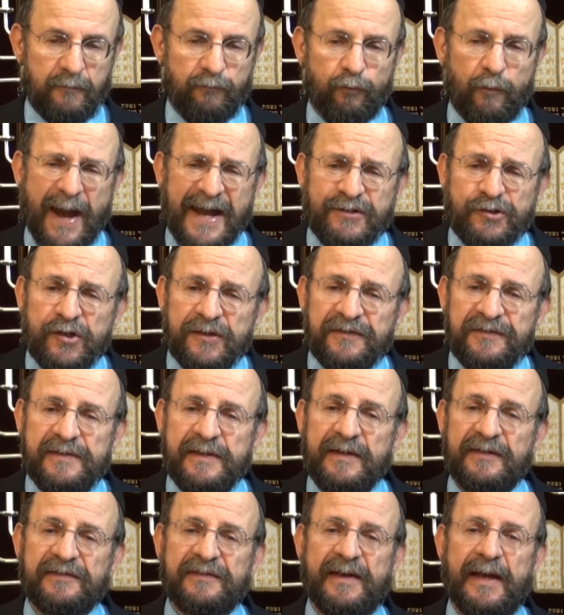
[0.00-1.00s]

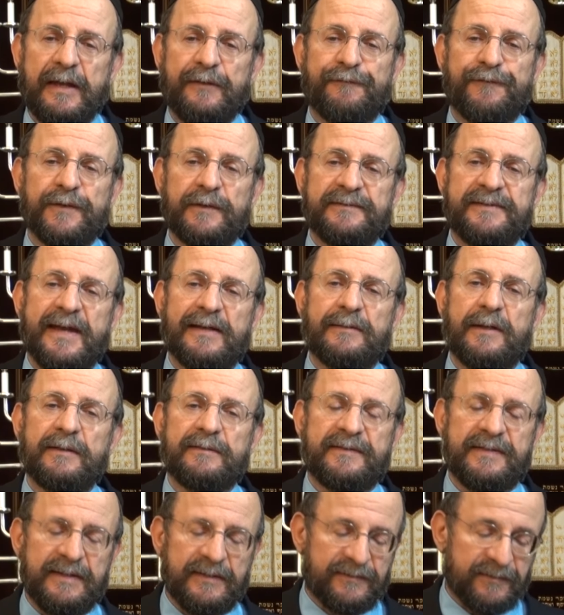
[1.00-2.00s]
Righteousness and
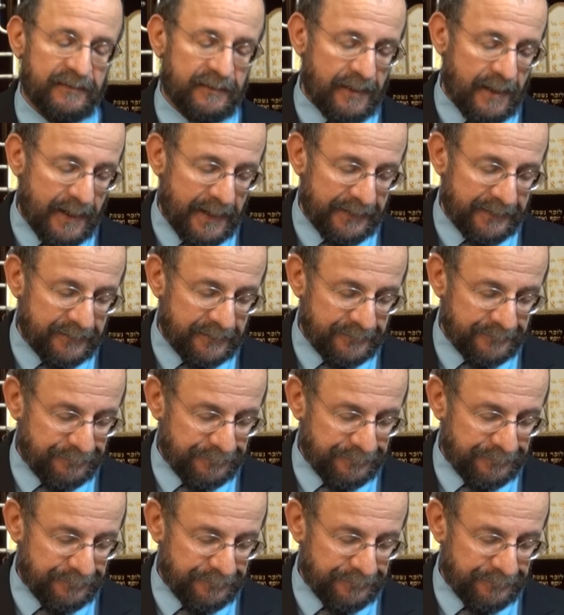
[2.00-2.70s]
fidelity to God.